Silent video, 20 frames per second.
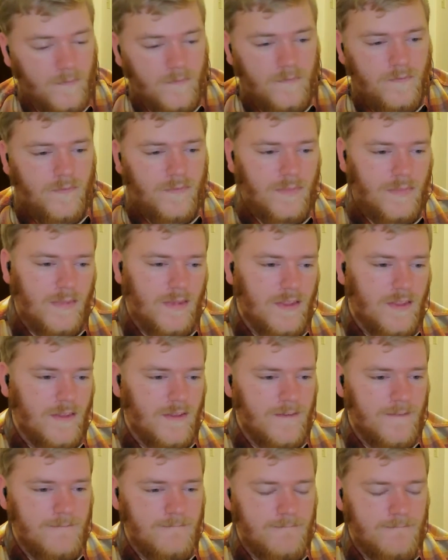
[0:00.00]

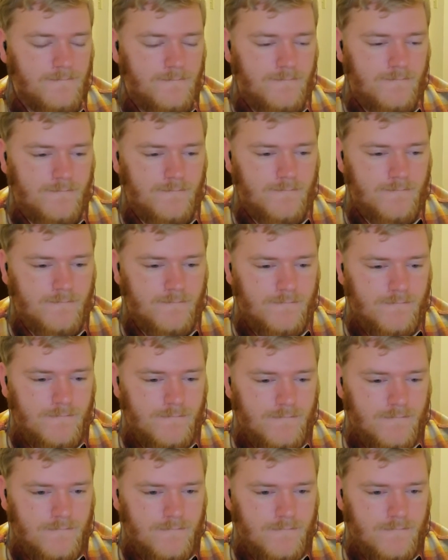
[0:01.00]
(no one is talking)